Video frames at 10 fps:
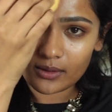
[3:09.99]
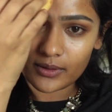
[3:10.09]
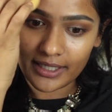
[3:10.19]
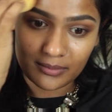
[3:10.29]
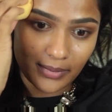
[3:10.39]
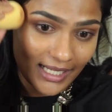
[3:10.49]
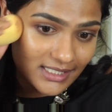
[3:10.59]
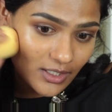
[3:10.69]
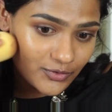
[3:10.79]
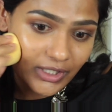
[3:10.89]
okay, it
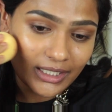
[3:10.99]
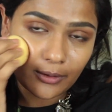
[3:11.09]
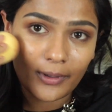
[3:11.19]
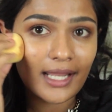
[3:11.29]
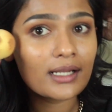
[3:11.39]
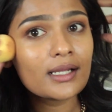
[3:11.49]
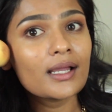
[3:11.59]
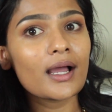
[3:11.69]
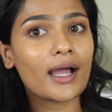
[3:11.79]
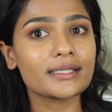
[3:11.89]
blends out really well.
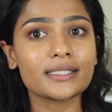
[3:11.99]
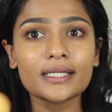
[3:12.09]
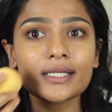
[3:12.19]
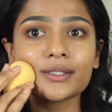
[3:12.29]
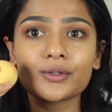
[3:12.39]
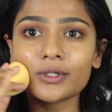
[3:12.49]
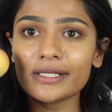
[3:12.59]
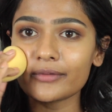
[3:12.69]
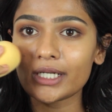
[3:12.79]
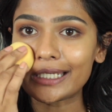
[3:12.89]
I think you don't
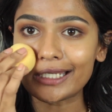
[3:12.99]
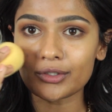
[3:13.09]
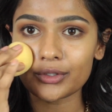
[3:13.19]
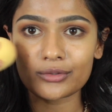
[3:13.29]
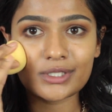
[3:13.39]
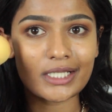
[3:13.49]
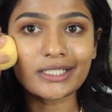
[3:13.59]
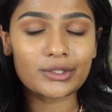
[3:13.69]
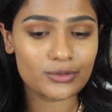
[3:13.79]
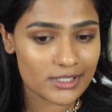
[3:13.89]
even need to use
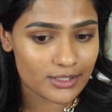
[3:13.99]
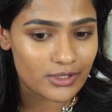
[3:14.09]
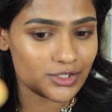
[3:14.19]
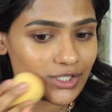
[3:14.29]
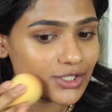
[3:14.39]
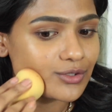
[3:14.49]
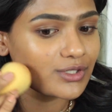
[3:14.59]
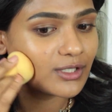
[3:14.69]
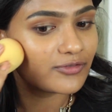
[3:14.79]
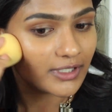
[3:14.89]
any tools. You can just
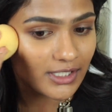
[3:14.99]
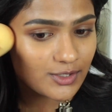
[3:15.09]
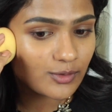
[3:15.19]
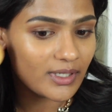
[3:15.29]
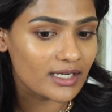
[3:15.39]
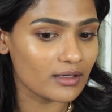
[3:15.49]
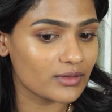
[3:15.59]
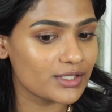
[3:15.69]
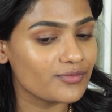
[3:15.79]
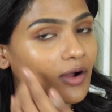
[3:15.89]
use your fingers to blend
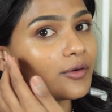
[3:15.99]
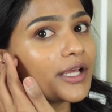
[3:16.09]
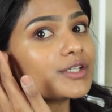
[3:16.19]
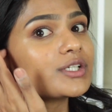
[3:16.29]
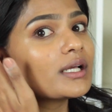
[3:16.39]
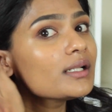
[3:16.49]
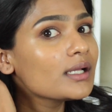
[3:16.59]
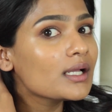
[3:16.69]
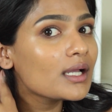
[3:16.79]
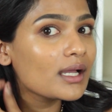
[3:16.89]
out this foundation.
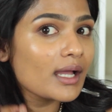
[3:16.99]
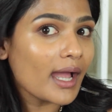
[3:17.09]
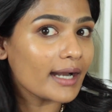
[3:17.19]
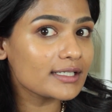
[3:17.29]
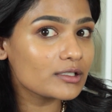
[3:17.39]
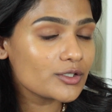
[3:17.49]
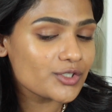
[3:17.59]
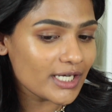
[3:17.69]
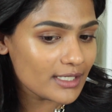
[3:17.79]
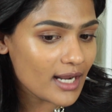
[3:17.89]
And it
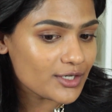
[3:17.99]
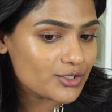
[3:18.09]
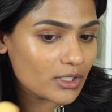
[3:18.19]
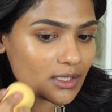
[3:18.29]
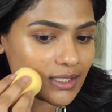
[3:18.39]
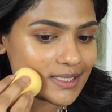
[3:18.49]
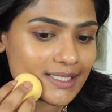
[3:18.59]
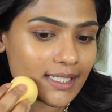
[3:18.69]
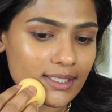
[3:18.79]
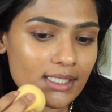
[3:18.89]
looks really natural on the
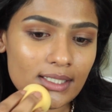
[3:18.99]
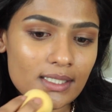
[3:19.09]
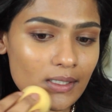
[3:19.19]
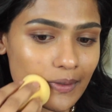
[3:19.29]
skin.